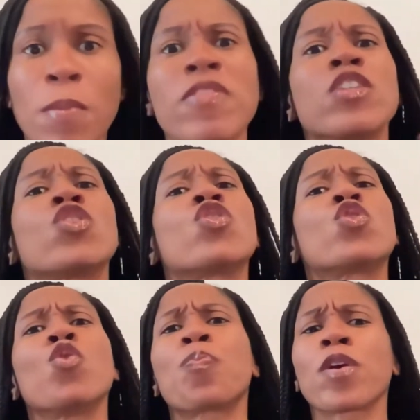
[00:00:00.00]
of these
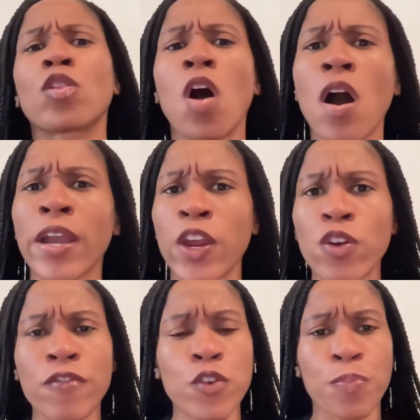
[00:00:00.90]
super long
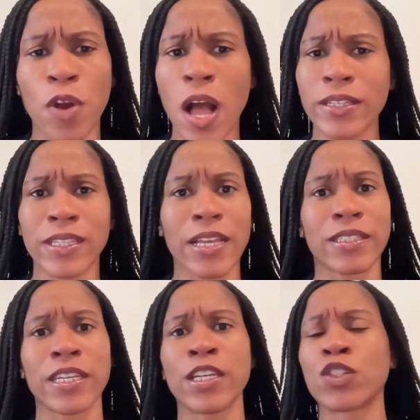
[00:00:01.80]
interview
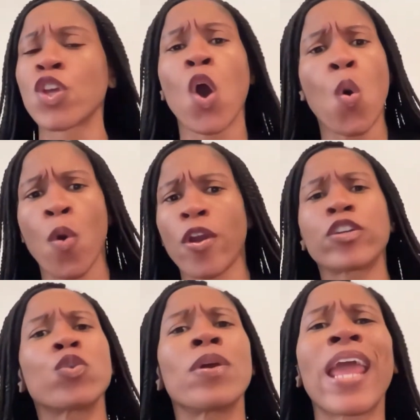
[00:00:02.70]
processes where you're
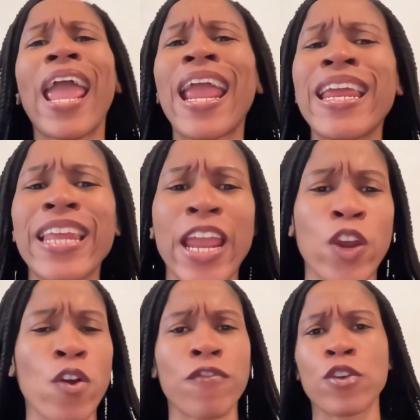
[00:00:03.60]
doing 8
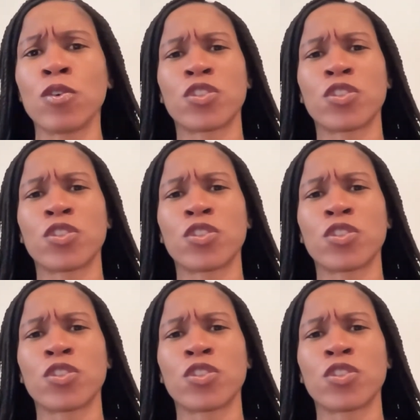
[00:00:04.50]
interviews,